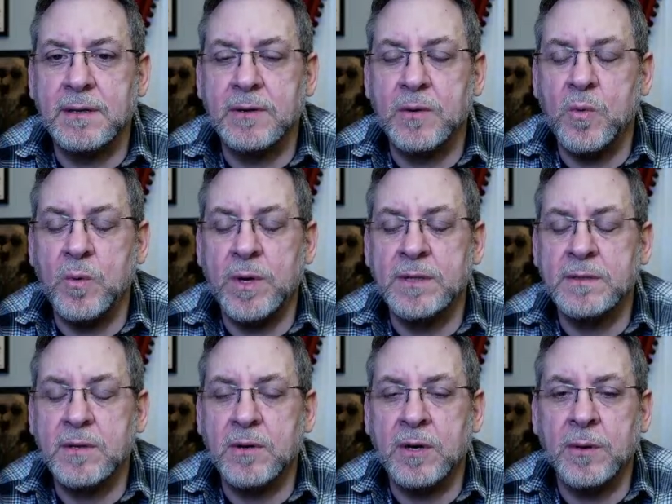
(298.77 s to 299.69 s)
Coins
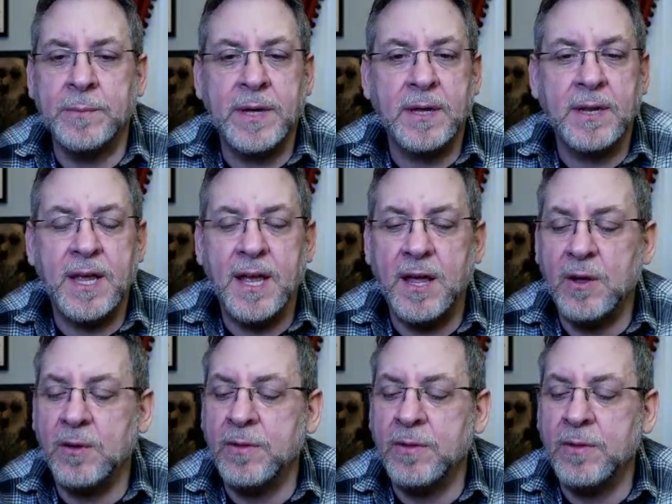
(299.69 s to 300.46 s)
are about health,